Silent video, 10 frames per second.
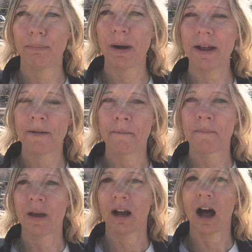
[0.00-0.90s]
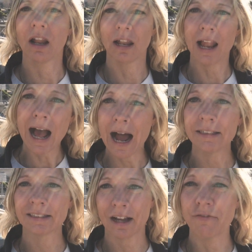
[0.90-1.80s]
but a lot
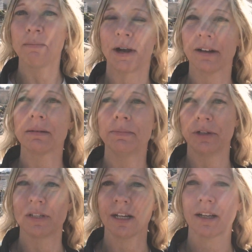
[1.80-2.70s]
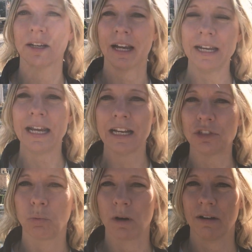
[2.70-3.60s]
of American music in
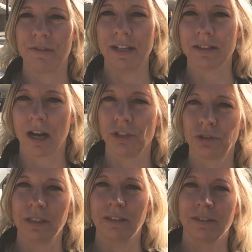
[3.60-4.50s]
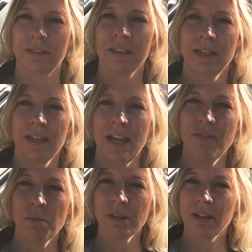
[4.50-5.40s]
each one of these countries,
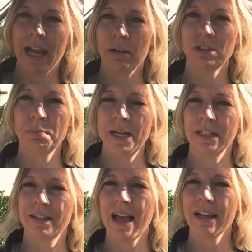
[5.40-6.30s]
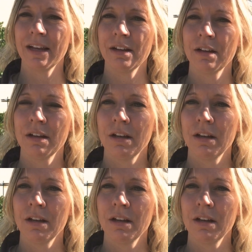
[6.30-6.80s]
even with the language being Italian,